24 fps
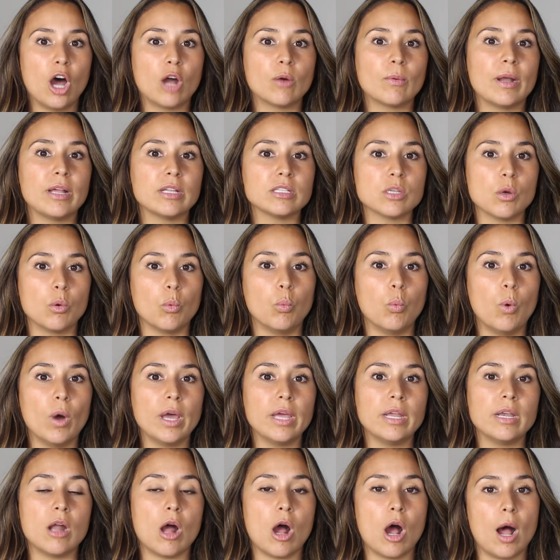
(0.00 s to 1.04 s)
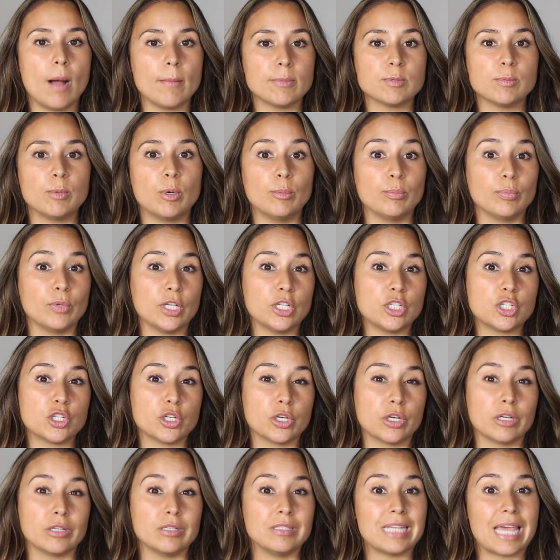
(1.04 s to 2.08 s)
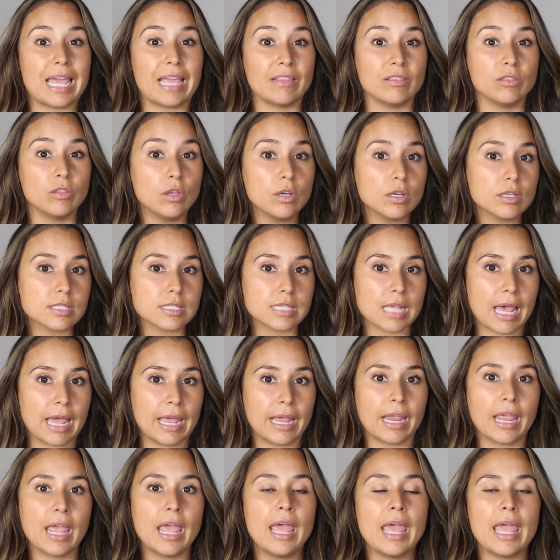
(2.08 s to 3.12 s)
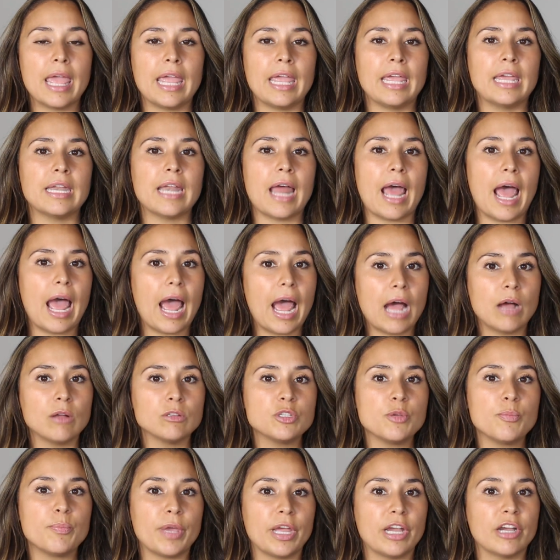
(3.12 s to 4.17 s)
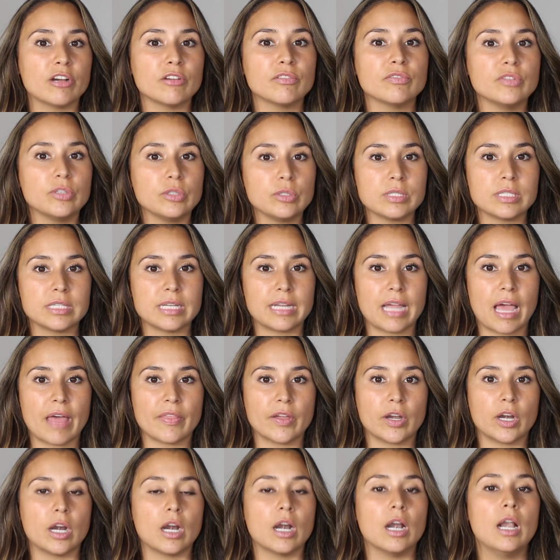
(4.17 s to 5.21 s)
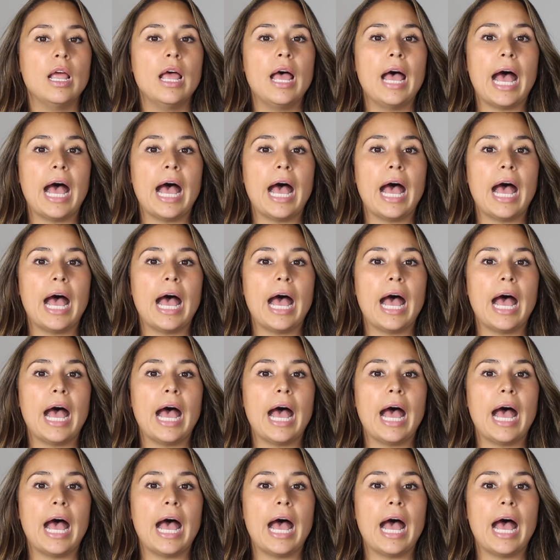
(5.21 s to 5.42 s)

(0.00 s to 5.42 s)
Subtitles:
around what an optimal blood sugar day looks like and how to pair foods together,